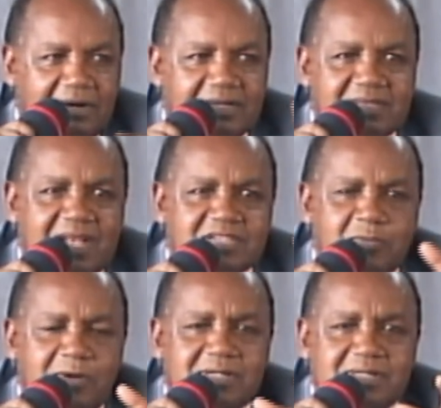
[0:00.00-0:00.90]
Because that's
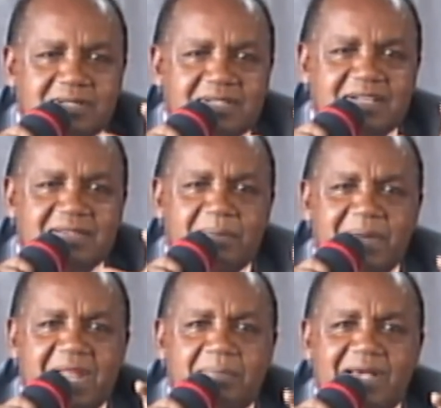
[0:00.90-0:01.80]
what the
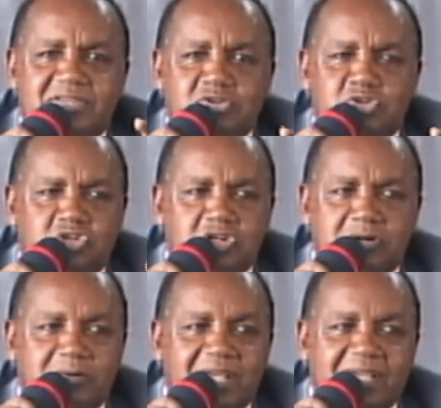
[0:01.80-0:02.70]
Manabas used to
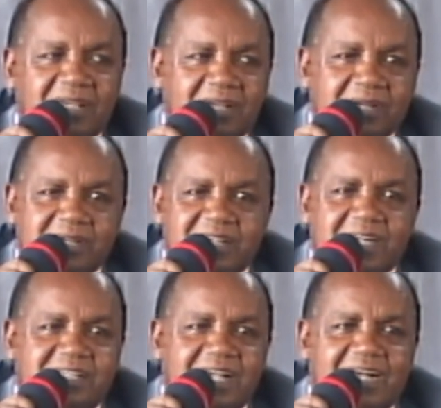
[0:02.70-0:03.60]
do.
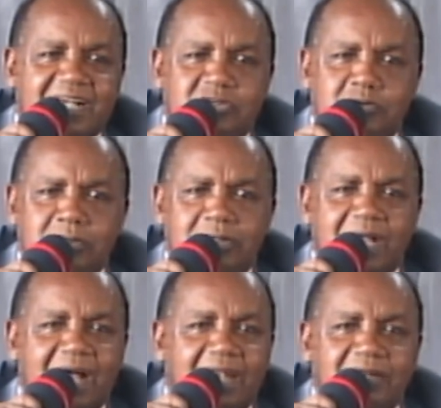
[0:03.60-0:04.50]
They take a school
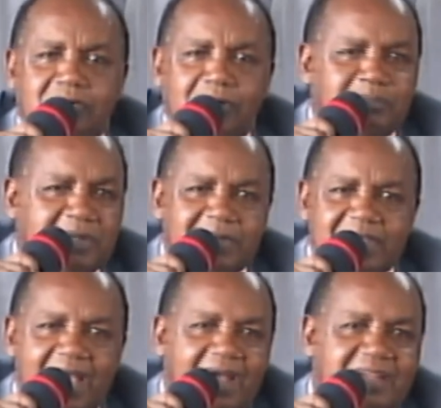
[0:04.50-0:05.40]
girl, go be with
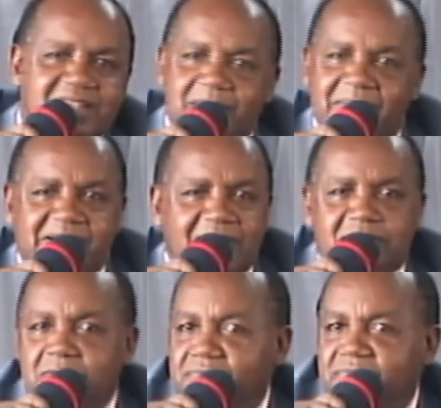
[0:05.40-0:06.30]
her in the
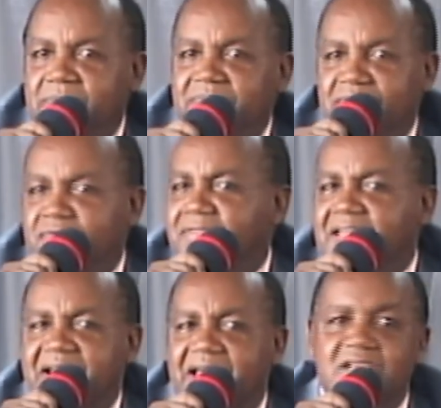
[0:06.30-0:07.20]
matatu before
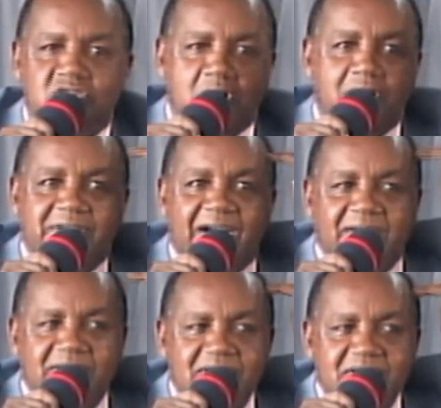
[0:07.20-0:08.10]
the day is over.
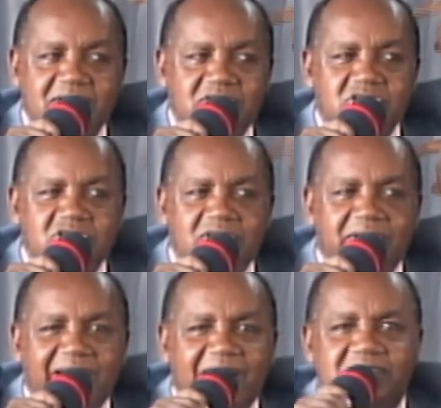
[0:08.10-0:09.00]
She's
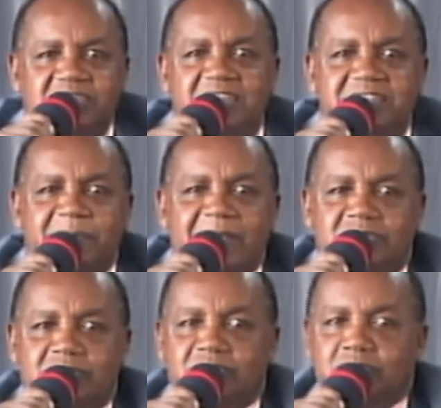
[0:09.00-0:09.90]
already a changed
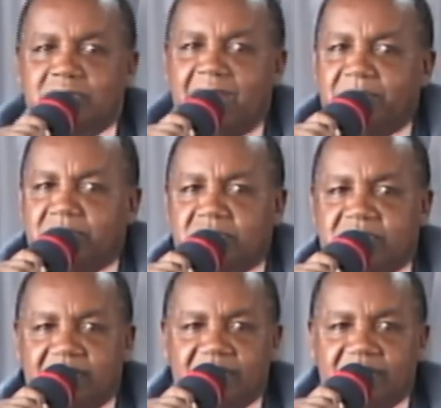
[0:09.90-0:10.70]
person through that music.